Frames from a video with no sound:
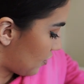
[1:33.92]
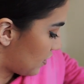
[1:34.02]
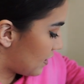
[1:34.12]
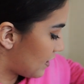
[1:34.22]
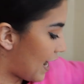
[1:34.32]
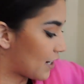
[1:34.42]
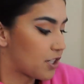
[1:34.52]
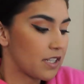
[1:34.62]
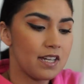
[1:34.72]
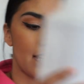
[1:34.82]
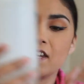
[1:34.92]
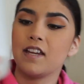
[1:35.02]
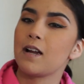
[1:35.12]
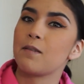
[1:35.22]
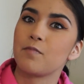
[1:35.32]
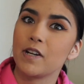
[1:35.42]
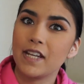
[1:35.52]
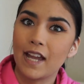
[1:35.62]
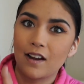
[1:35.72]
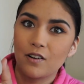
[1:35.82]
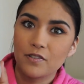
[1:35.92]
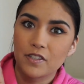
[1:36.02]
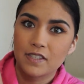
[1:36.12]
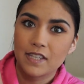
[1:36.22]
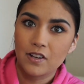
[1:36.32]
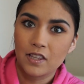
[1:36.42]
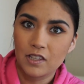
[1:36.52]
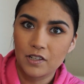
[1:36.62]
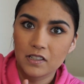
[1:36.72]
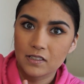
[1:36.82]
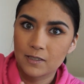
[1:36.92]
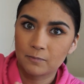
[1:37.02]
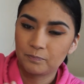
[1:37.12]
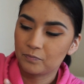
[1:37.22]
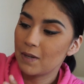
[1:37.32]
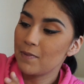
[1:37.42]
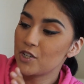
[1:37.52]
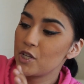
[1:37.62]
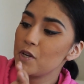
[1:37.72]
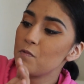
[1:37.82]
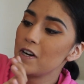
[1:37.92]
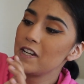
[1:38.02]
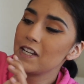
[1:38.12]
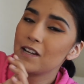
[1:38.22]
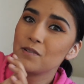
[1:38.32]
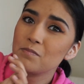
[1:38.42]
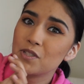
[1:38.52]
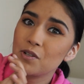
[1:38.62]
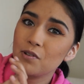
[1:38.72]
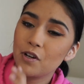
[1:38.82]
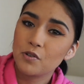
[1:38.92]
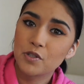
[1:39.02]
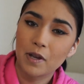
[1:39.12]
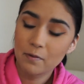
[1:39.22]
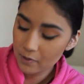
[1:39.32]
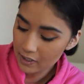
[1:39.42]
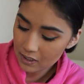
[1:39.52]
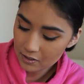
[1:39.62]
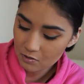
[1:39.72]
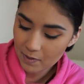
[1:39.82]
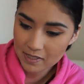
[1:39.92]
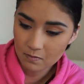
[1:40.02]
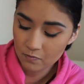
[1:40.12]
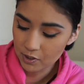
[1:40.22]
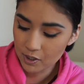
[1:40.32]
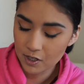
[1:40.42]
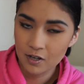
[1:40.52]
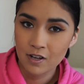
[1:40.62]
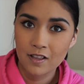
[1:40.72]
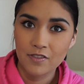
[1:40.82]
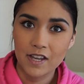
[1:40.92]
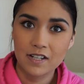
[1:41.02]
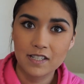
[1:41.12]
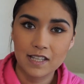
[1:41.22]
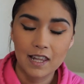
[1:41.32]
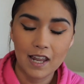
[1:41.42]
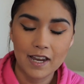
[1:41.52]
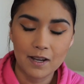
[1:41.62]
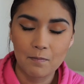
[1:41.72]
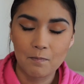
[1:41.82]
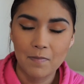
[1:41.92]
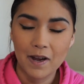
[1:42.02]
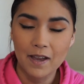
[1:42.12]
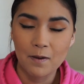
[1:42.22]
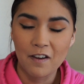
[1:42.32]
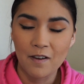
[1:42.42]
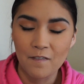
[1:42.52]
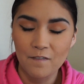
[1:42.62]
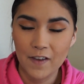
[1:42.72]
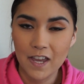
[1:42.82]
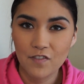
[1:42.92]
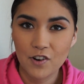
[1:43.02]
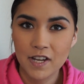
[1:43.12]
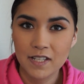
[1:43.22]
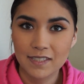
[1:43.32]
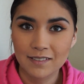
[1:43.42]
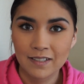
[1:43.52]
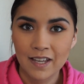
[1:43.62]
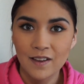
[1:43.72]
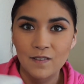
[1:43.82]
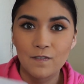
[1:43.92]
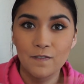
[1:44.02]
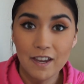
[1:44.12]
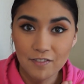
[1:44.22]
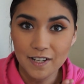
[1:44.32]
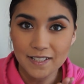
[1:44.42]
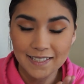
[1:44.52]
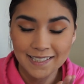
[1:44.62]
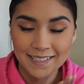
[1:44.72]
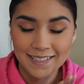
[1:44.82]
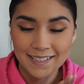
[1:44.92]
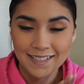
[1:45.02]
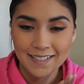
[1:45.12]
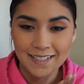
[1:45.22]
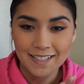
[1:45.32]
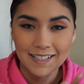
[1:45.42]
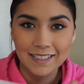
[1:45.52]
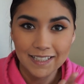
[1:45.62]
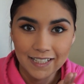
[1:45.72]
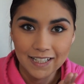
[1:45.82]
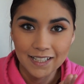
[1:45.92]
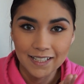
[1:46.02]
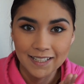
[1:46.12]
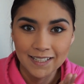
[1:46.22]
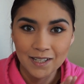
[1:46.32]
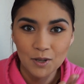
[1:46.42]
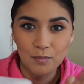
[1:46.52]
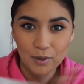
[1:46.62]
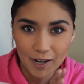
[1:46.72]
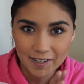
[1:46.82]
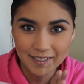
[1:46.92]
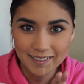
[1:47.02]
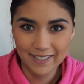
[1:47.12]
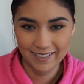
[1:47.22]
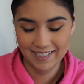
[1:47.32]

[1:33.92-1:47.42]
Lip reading: So this is actually it. I'm running out, so this is how it looks. I'm actually running out. I'm so low, so I really need to go buy some vinegar. That is like my favorite cleaning product.